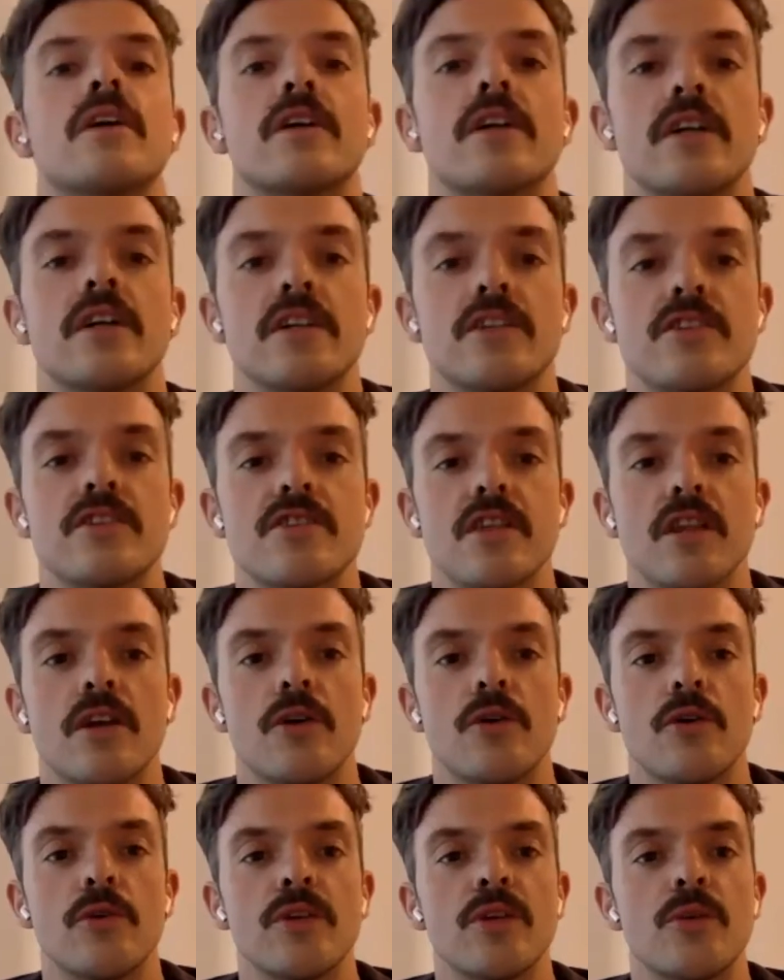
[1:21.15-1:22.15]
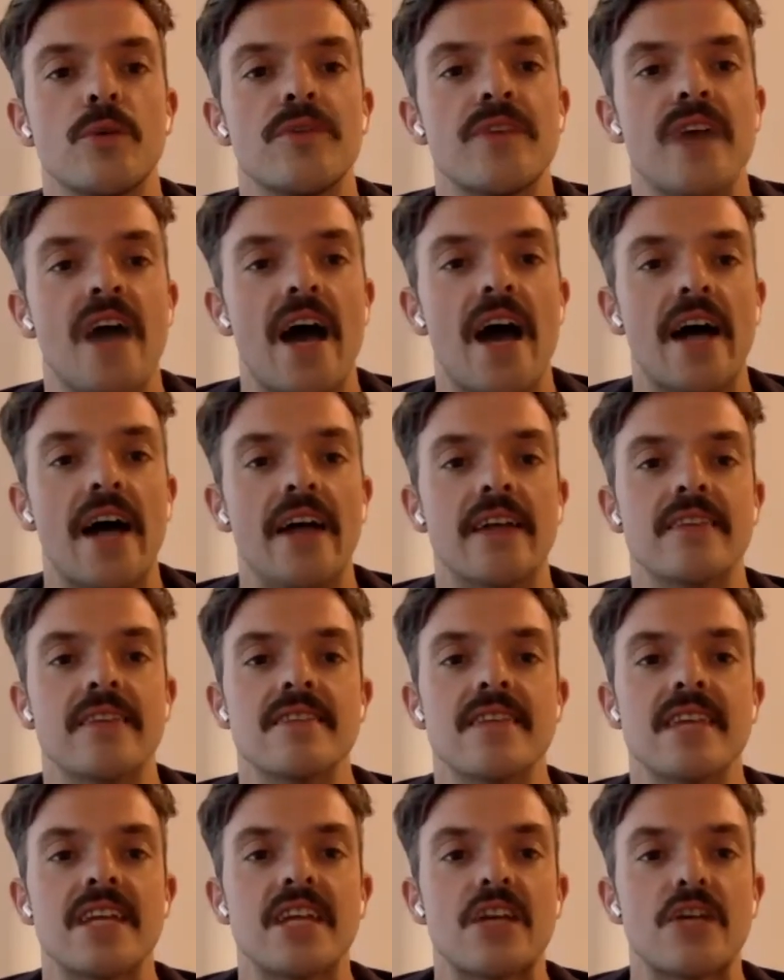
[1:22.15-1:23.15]
Good. Slowly with the head,
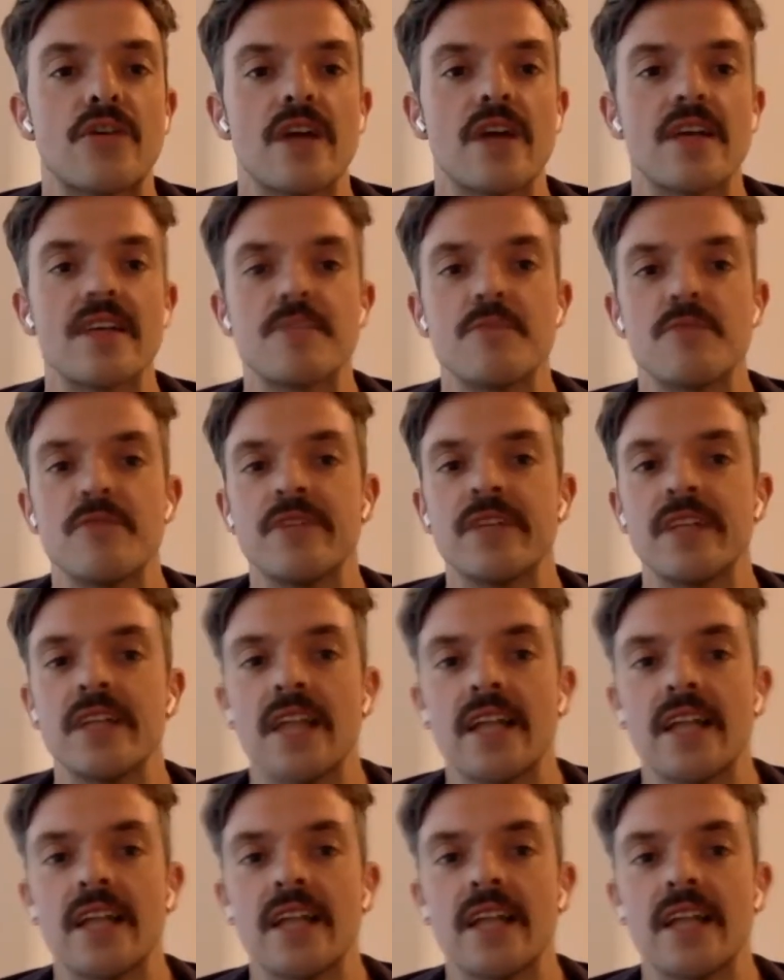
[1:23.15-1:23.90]
synchronized movement,